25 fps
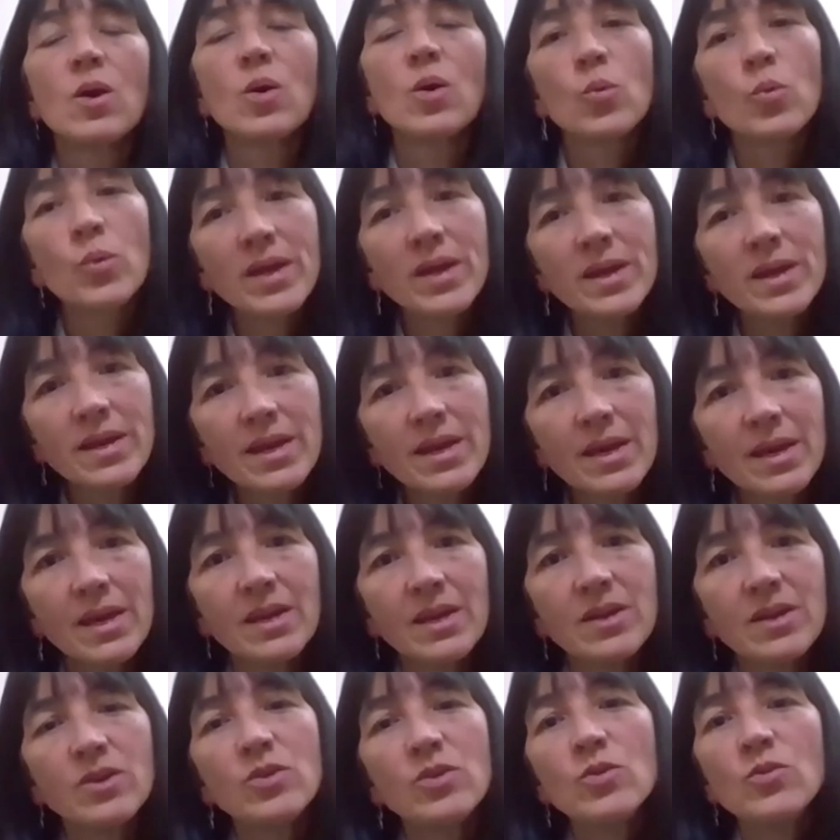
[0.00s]
We
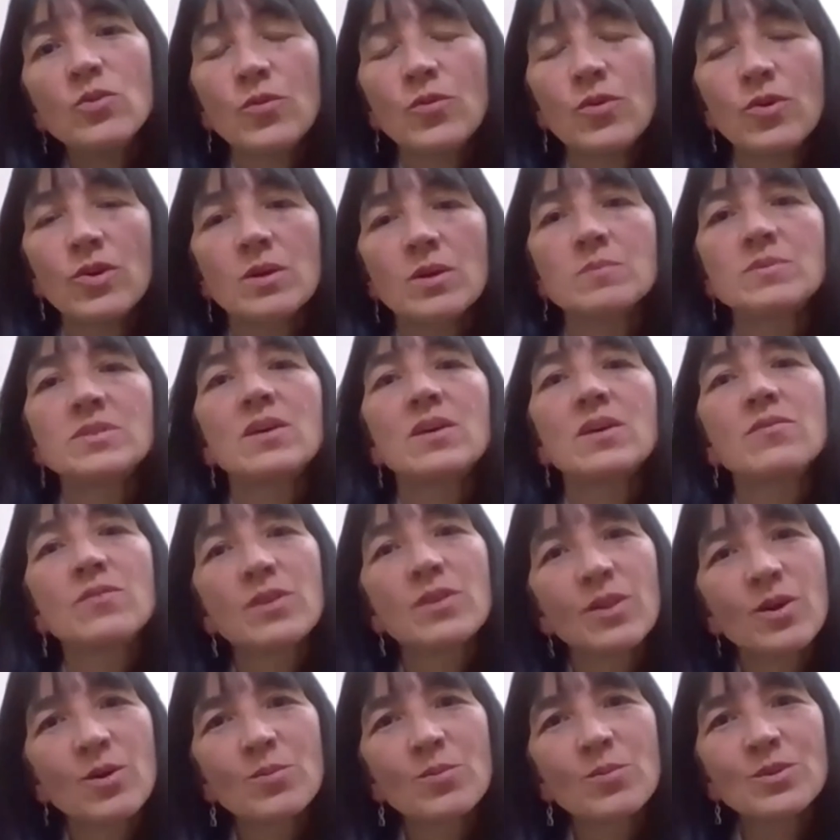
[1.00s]
need new forms of
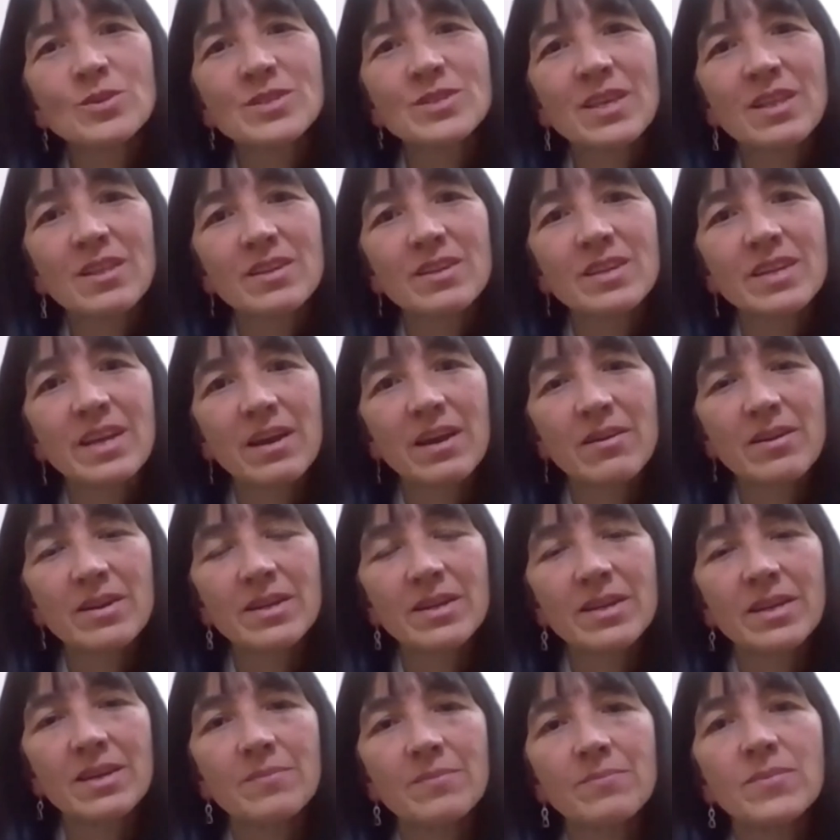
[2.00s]
global
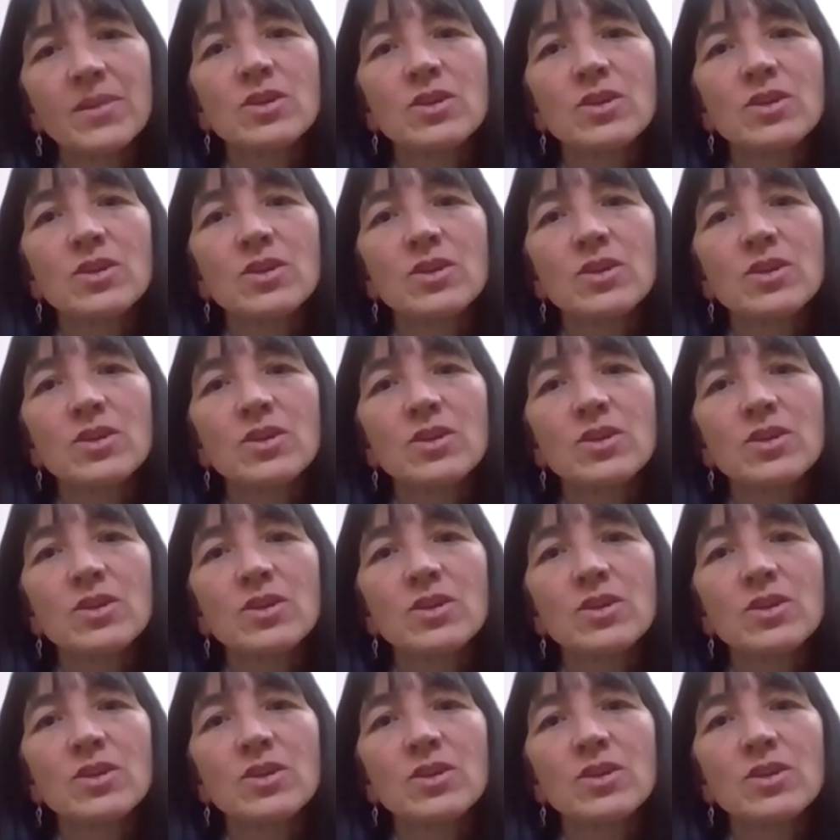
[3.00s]
solidarity.